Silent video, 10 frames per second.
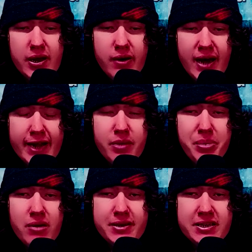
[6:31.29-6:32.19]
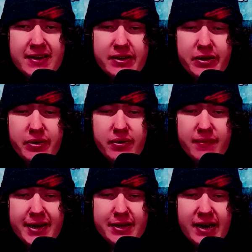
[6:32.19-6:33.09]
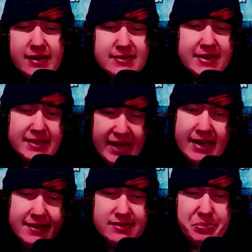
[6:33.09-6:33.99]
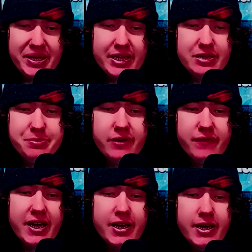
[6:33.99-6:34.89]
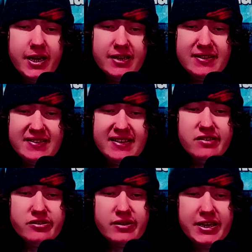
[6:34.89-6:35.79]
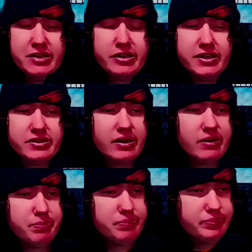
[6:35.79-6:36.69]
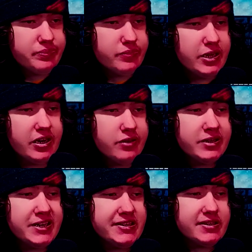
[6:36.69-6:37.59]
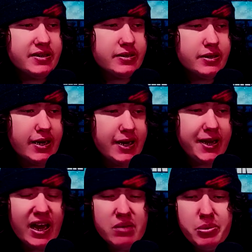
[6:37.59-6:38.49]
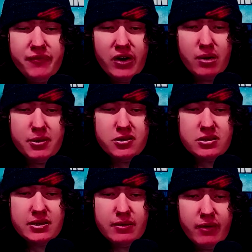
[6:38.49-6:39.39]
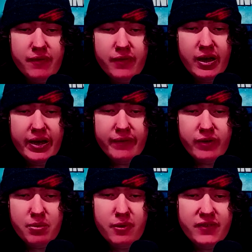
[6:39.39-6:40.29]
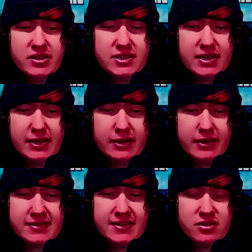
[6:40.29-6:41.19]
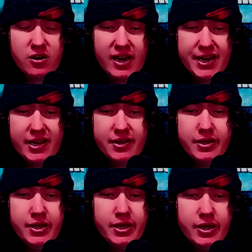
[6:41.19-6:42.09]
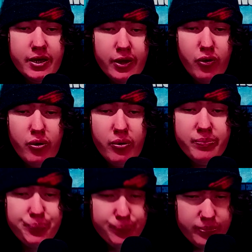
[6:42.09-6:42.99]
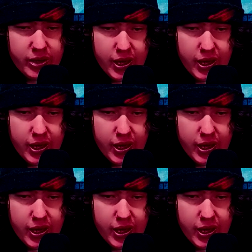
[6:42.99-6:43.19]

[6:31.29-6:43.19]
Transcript: I could barely tell you, honestly, that is the plot of the movie. It's essentially just these cannibal farmers with Farmer Vincent and his sister Ida, who